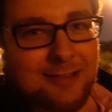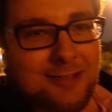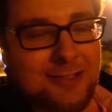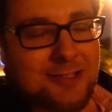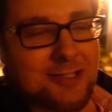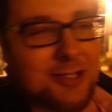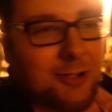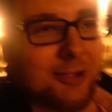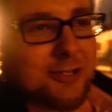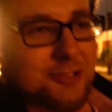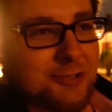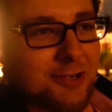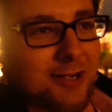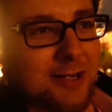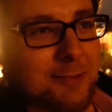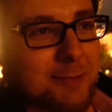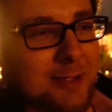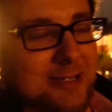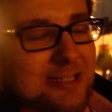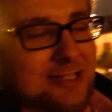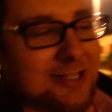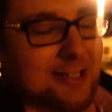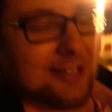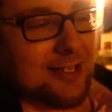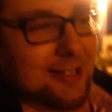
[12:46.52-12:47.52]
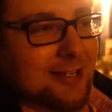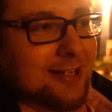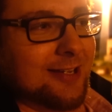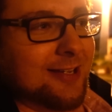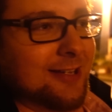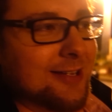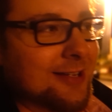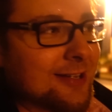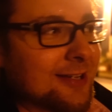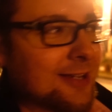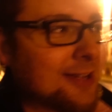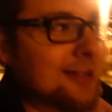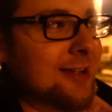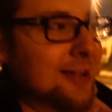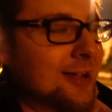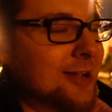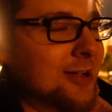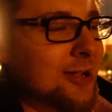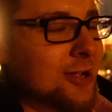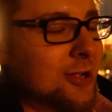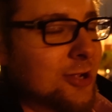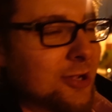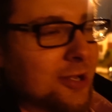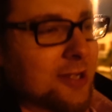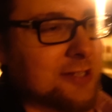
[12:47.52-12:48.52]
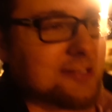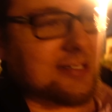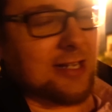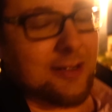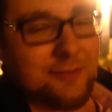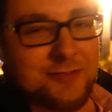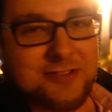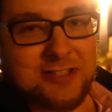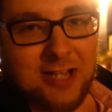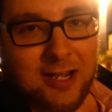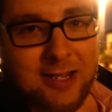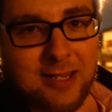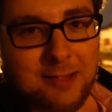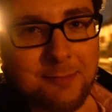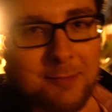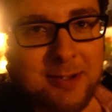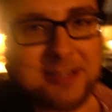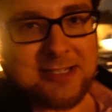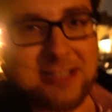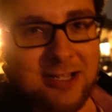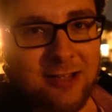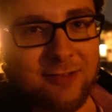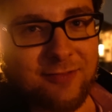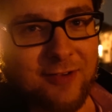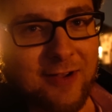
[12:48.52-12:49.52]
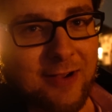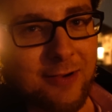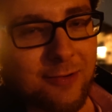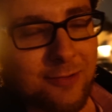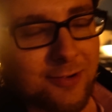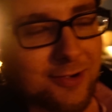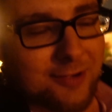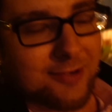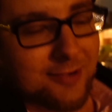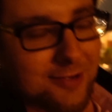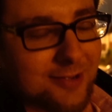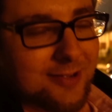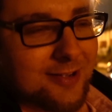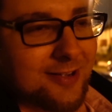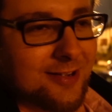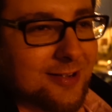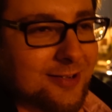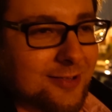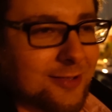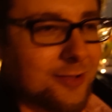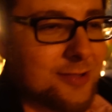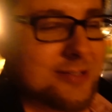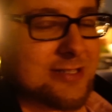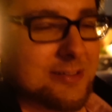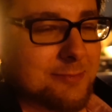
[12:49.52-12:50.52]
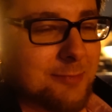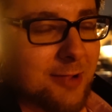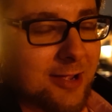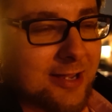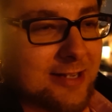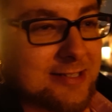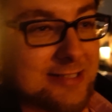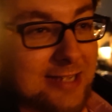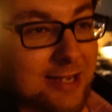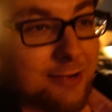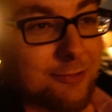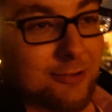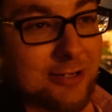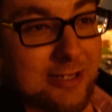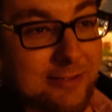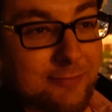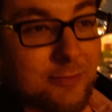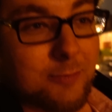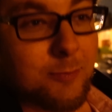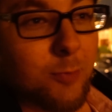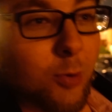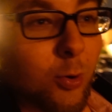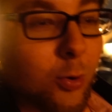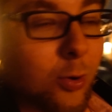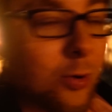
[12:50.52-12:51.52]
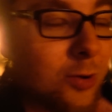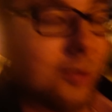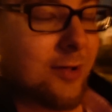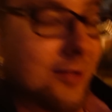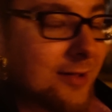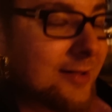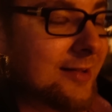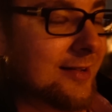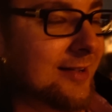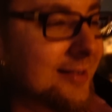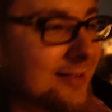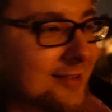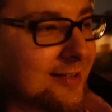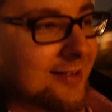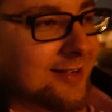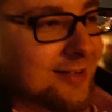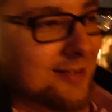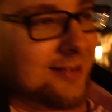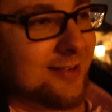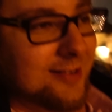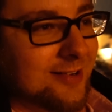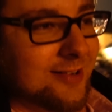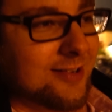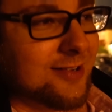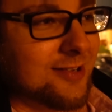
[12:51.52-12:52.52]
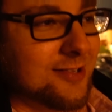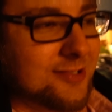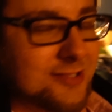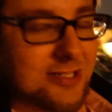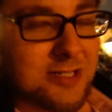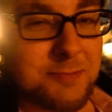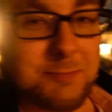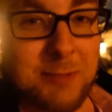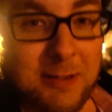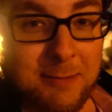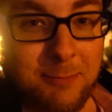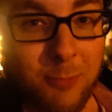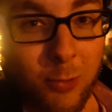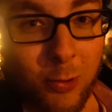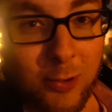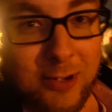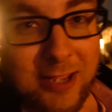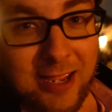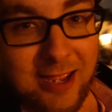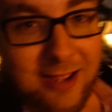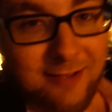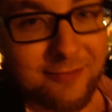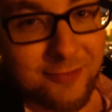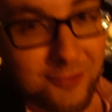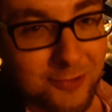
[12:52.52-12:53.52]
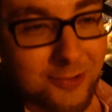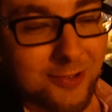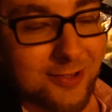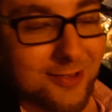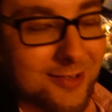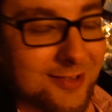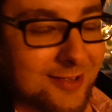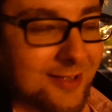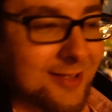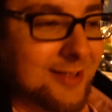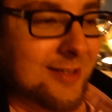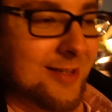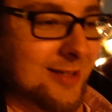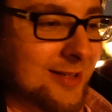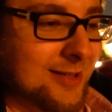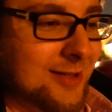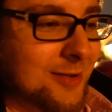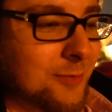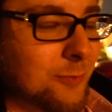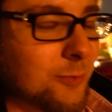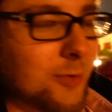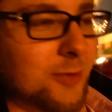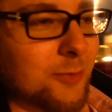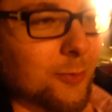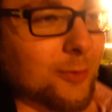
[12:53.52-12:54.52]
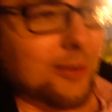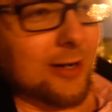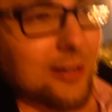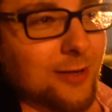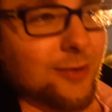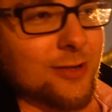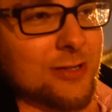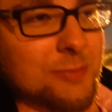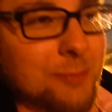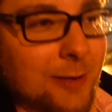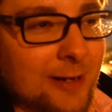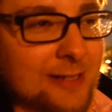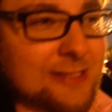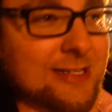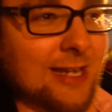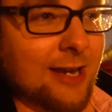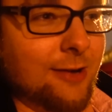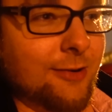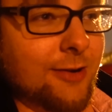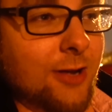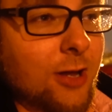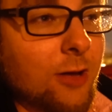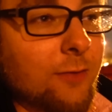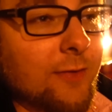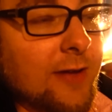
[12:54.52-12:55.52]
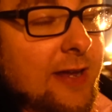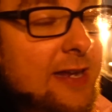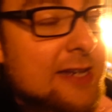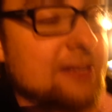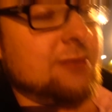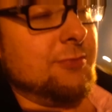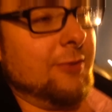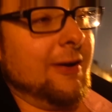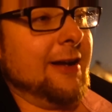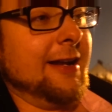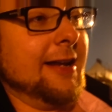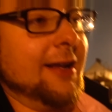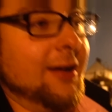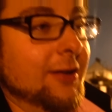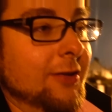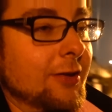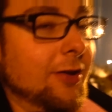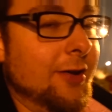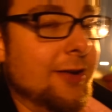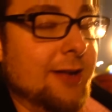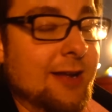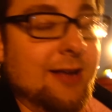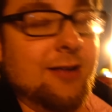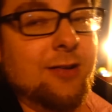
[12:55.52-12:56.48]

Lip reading: So I try to basically, instead of selling myself out and losing my integrity even more, just be more careful with what I lose my integrity over. It is raining a lot.